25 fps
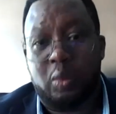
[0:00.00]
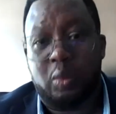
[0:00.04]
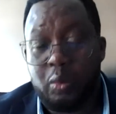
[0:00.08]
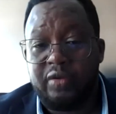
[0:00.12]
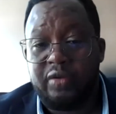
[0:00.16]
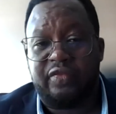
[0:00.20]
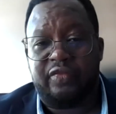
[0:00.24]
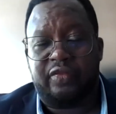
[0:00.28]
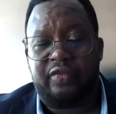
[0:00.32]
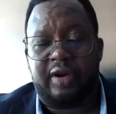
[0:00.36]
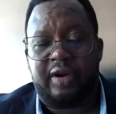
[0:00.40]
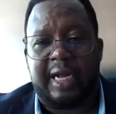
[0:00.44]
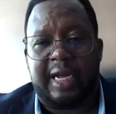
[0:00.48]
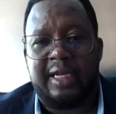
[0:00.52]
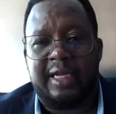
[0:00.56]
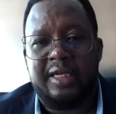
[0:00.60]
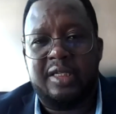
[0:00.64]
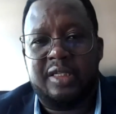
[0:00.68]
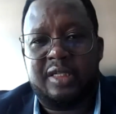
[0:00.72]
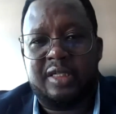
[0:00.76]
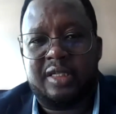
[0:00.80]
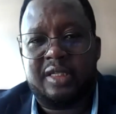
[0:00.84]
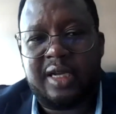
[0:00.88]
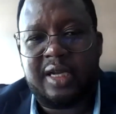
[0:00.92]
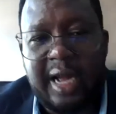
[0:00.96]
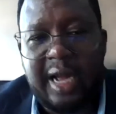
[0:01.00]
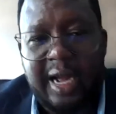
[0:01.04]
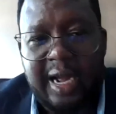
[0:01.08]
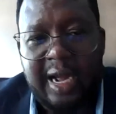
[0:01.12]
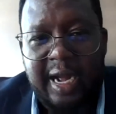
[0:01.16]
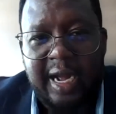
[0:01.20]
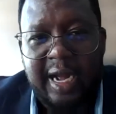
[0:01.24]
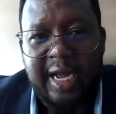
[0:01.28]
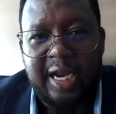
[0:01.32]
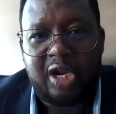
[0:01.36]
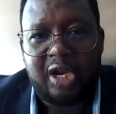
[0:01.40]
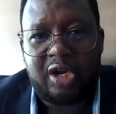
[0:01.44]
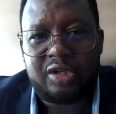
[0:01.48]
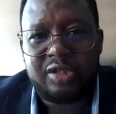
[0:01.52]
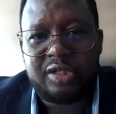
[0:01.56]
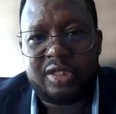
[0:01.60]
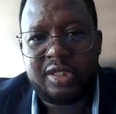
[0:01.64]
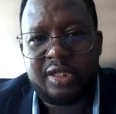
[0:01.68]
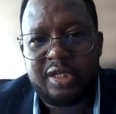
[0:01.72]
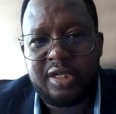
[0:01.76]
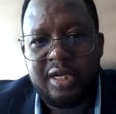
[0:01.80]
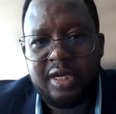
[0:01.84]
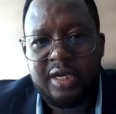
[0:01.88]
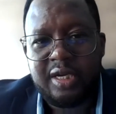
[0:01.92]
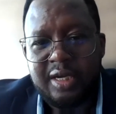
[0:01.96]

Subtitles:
We've learned a lot.